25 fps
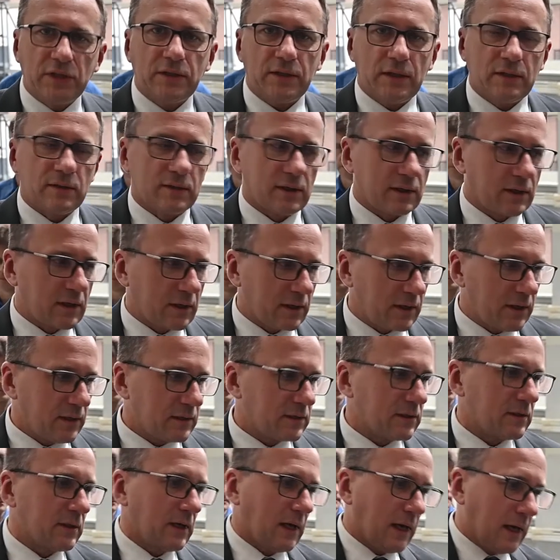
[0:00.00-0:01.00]
of
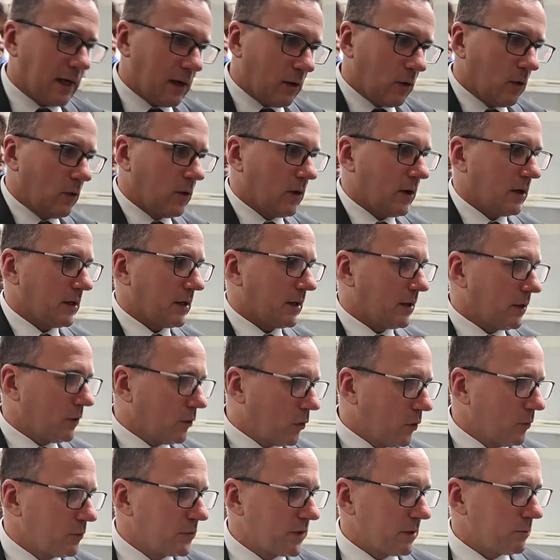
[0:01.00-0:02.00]
this setting station.
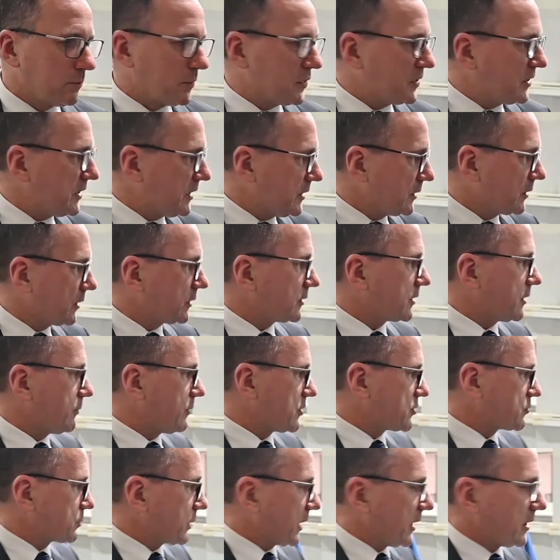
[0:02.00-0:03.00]
It's been
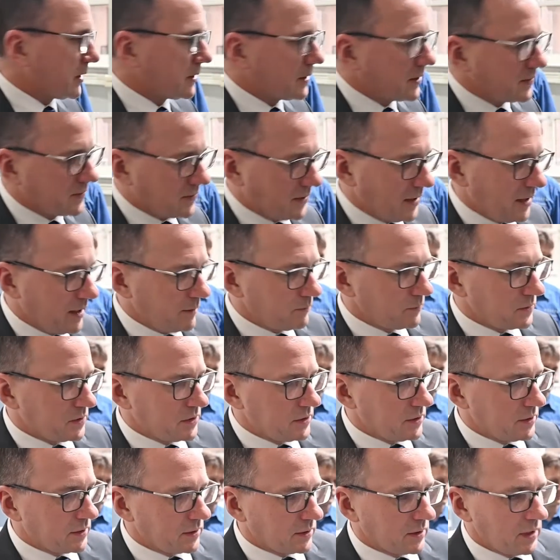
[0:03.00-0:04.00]
integrated here as well
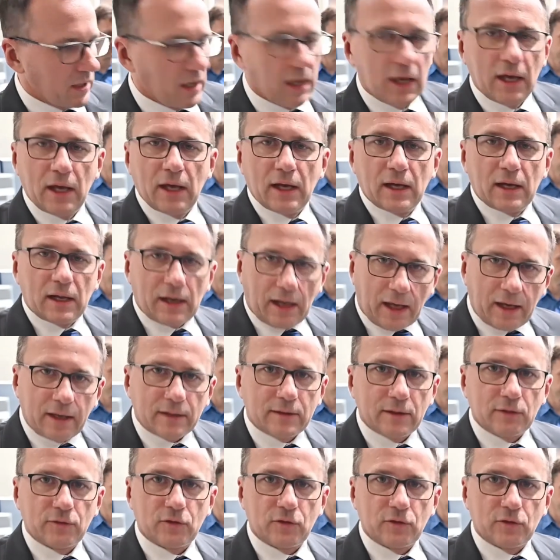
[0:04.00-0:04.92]
to make it